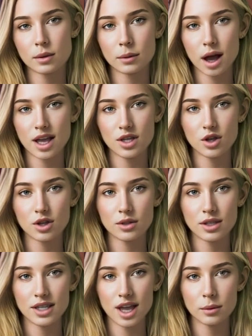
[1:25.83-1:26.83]
master of
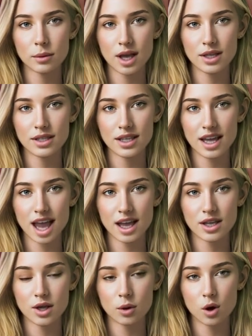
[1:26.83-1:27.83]
the said mint,
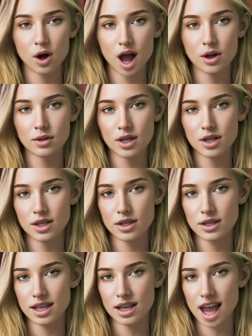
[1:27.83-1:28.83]
and his sworn
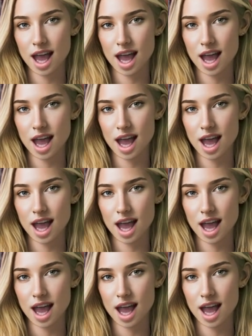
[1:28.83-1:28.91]
officers,